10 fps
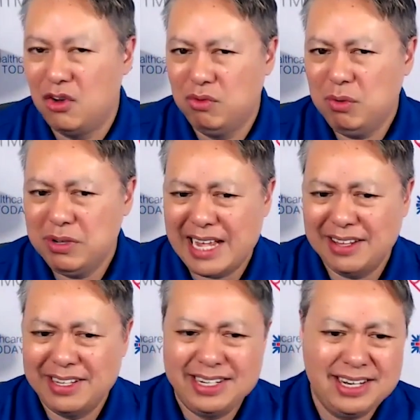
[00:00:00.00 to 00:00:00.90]
What was
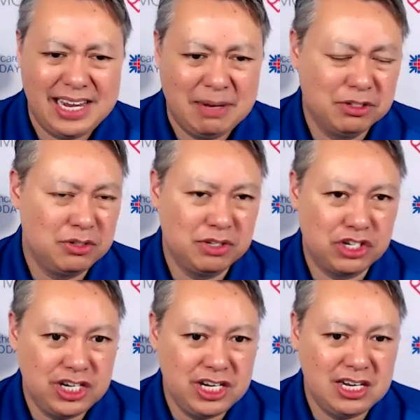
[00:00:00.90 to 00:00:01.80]
Alan able to
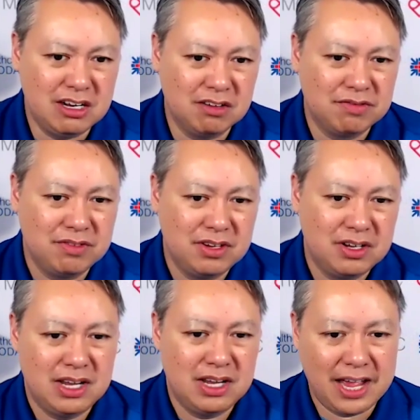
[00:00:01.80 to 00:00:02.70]
achieve
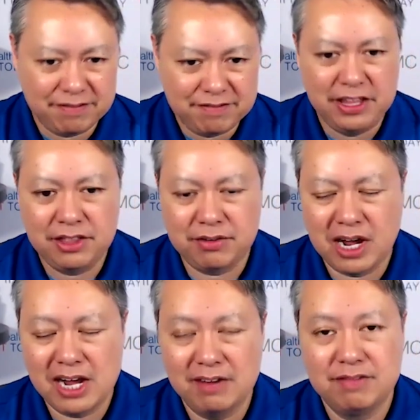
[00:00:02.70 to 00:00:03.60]
at
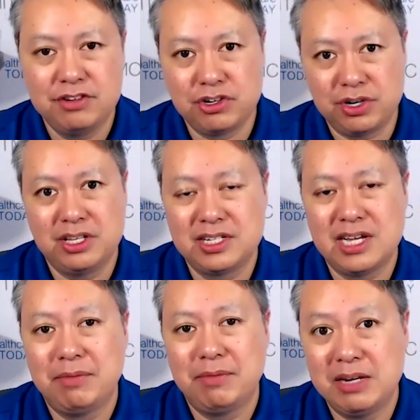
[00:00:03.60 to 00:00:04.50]
FinThrive during the
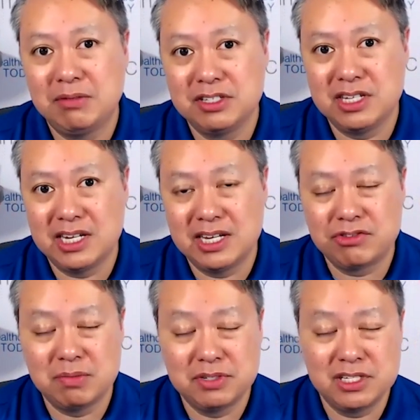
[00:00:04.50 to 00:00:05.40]
time when he was the
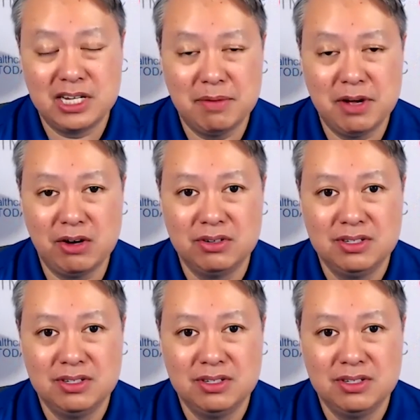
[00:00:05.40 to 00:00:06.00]
interim CMO?